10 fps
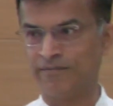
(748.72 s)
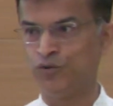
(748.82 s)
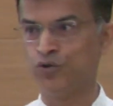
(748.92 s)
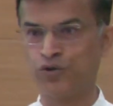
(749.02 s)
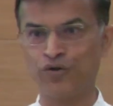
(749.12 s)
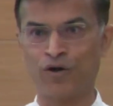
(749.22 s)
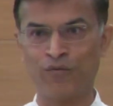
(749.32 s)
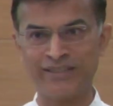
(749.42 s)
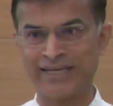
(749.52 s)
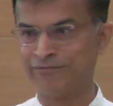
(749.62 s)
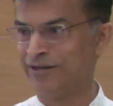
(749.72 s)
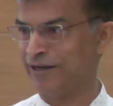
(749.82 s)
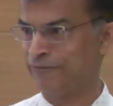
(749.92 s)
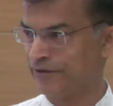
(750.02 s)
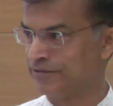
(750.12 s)
you should always have the
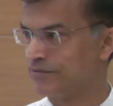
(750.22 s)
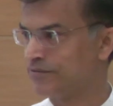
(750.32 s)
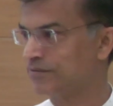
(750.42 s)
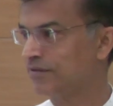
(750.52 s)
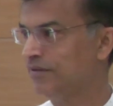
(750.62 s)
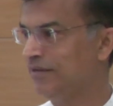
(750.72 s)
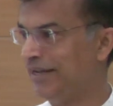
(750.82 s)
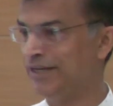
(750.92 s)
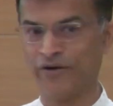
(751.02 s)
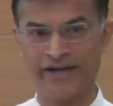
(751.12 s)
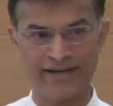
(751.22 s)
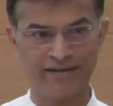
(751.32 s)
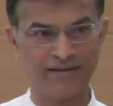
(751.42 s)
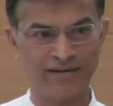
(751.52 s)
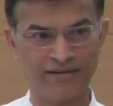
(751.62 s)
reference in your head,
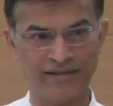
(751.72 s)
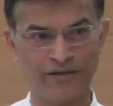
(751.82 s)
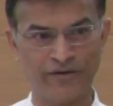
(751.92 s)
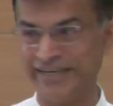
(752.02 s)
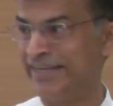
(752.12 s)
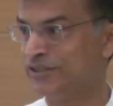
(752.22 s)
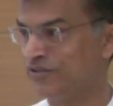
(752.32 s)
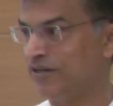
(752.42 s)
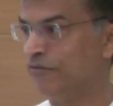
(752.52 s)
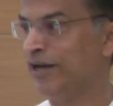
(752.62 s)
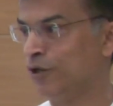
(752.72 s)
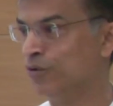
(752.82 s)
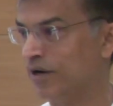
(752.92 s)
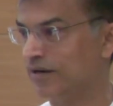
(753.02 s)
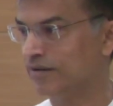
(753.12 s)
in history where
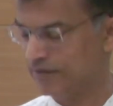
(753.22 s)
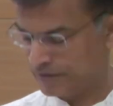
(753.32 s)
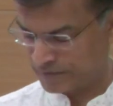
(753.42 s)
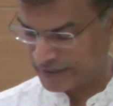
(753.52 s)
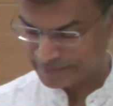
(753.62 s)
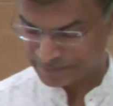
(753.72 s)
you are, okay?